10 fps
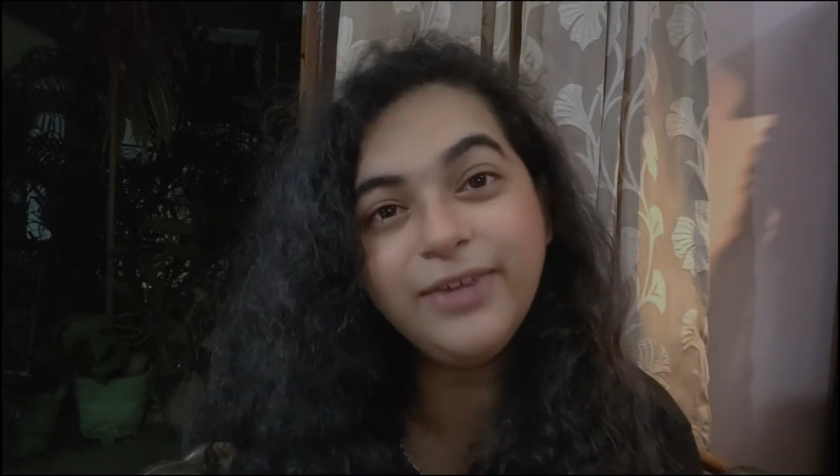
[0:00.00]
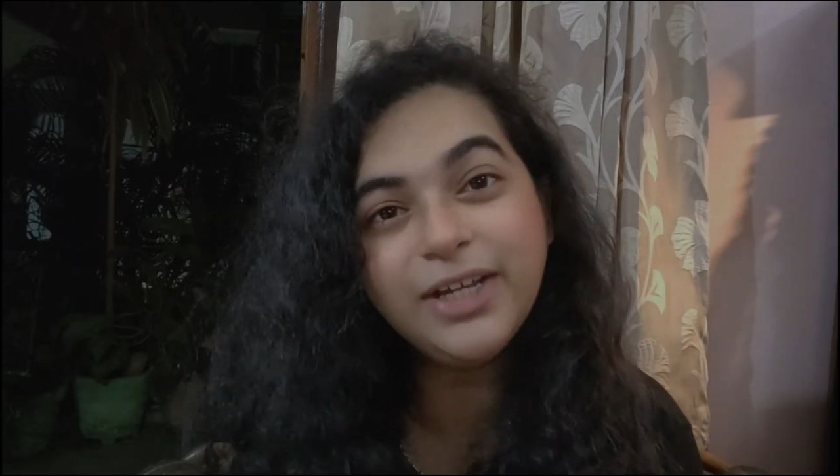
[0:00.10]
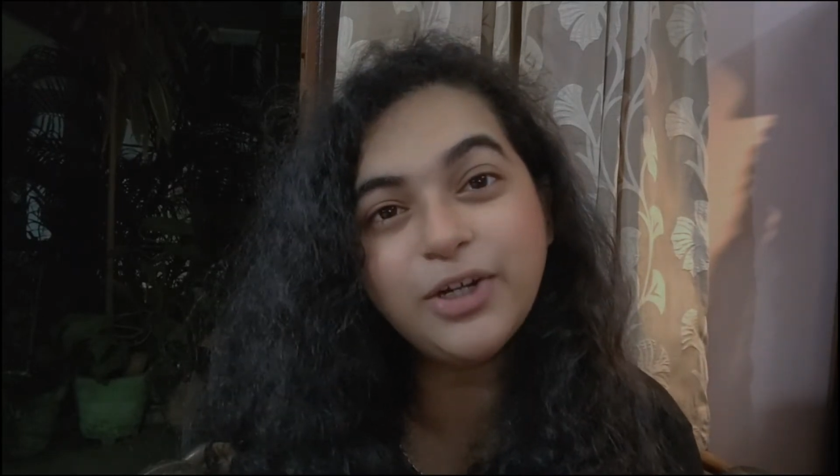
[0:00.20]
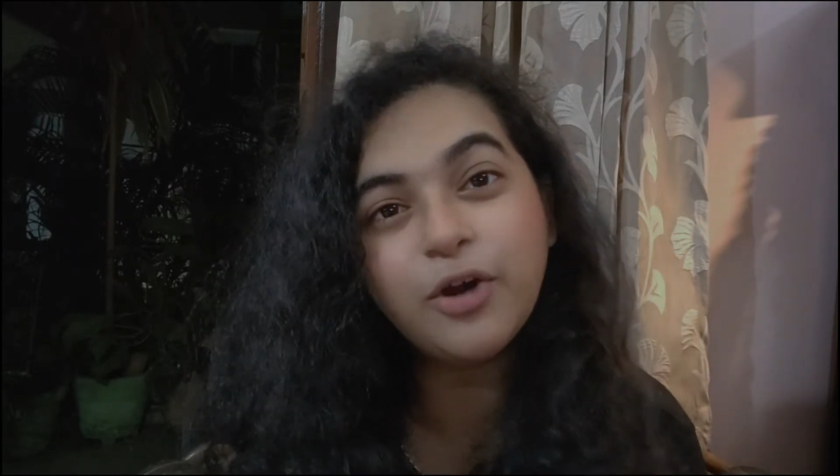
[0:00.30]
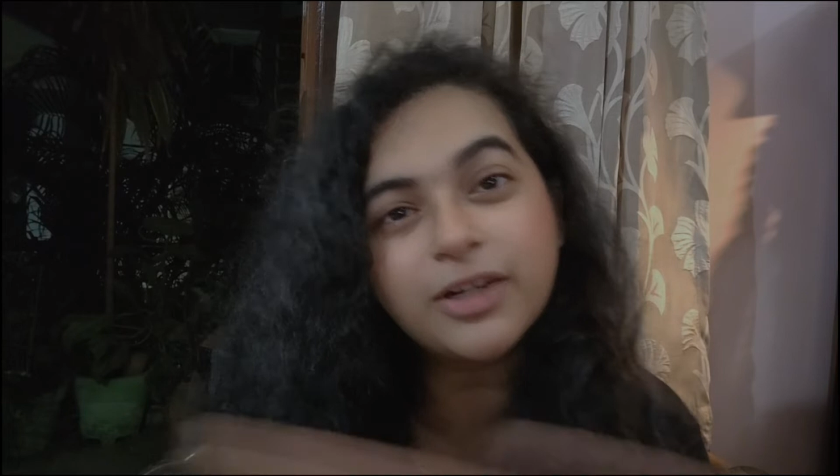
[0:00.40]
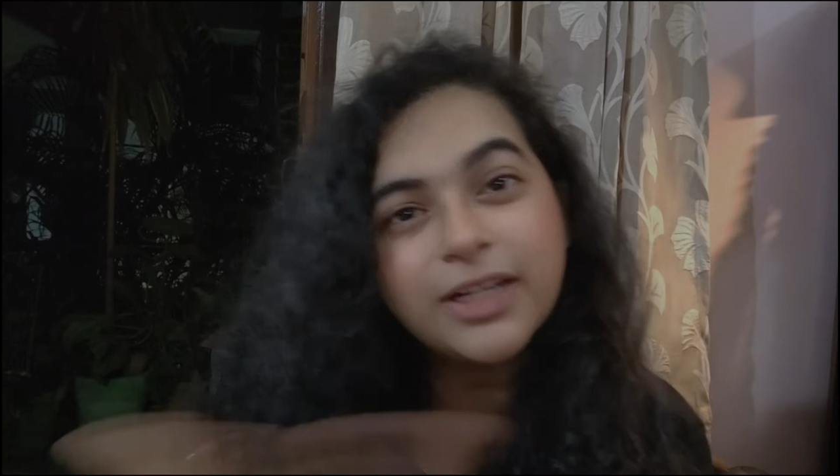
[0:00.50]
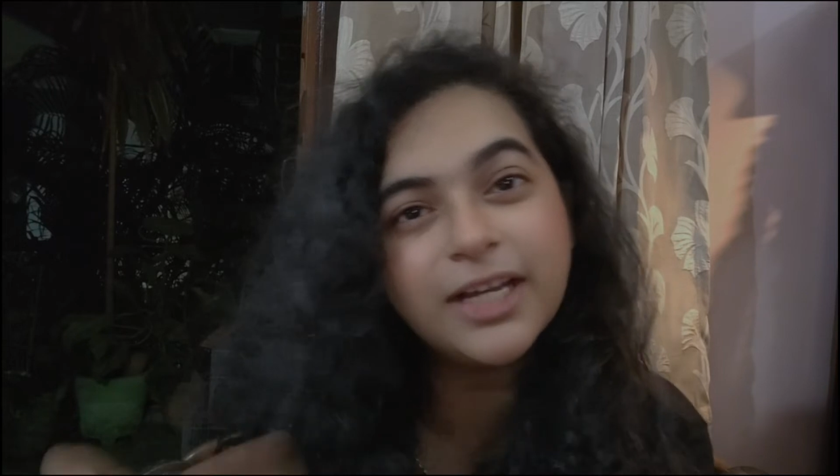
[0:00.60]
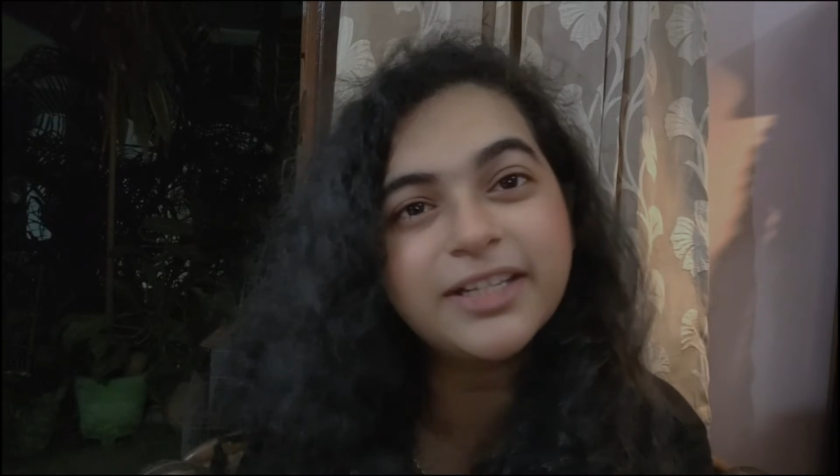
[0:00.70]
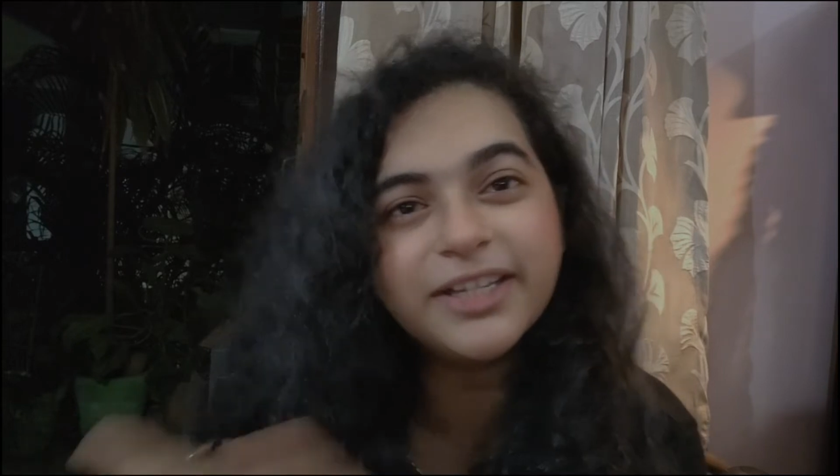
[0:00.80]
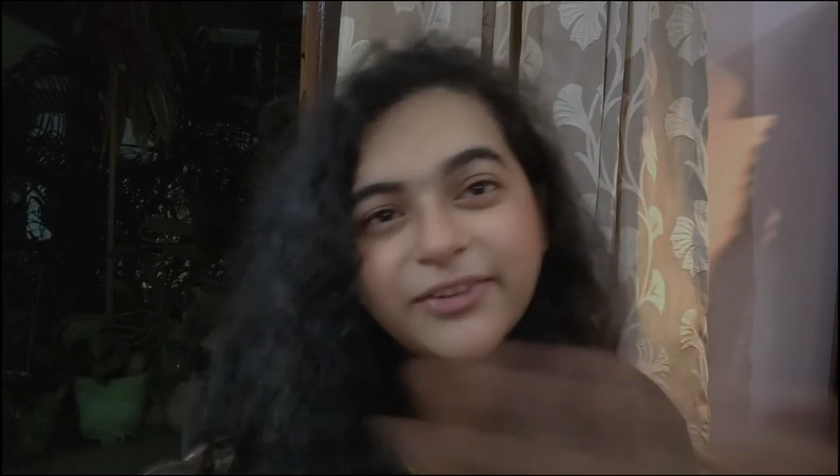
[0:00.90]
we got
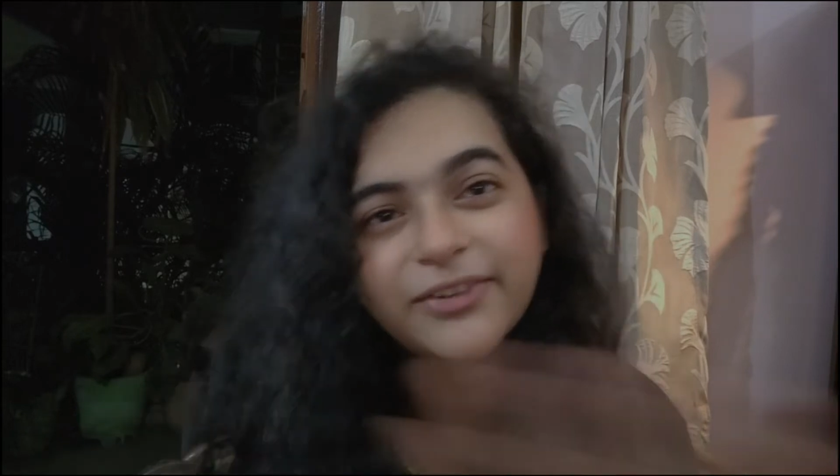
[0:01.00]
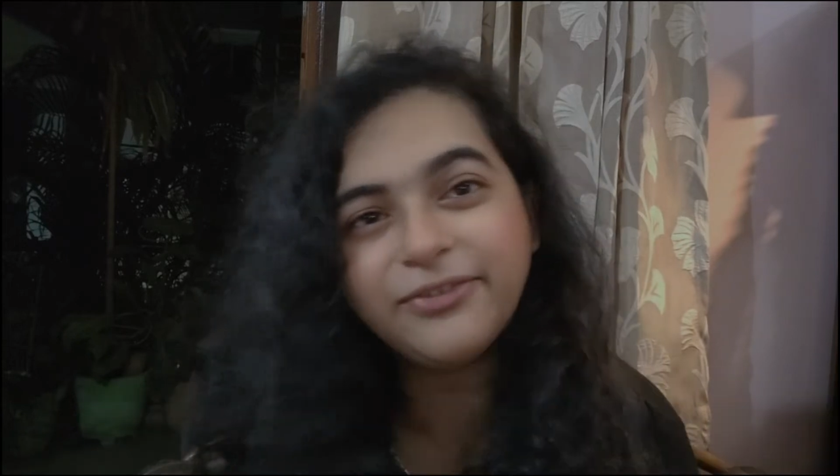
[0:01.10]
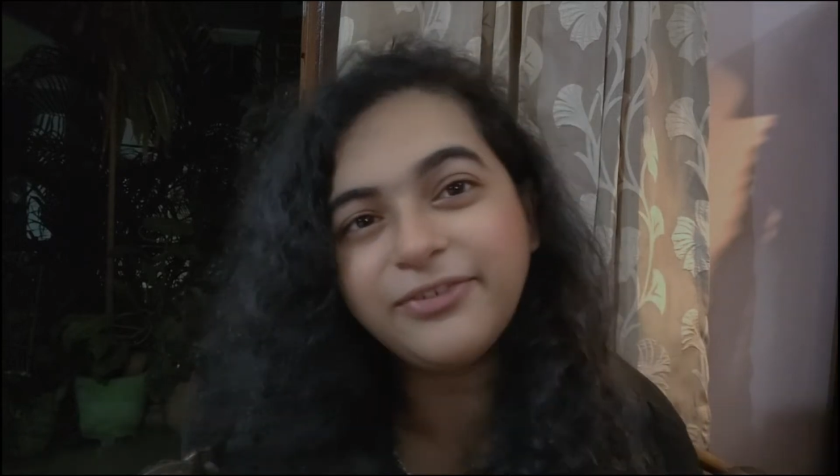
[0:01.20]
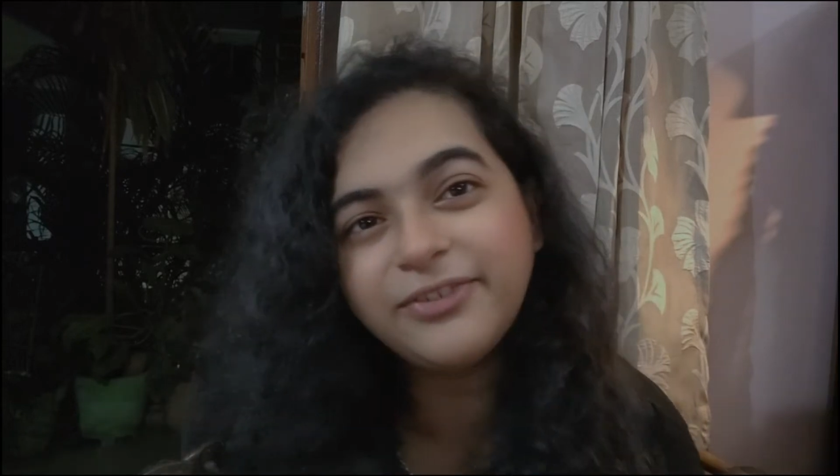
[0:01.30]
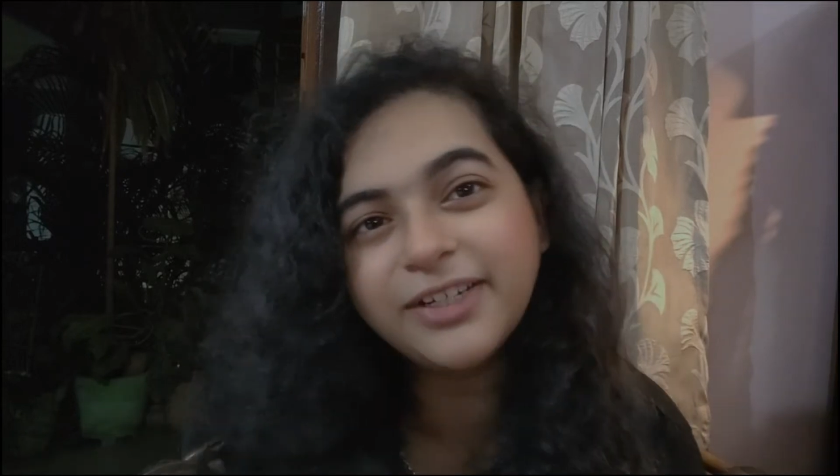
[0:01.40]
our gift.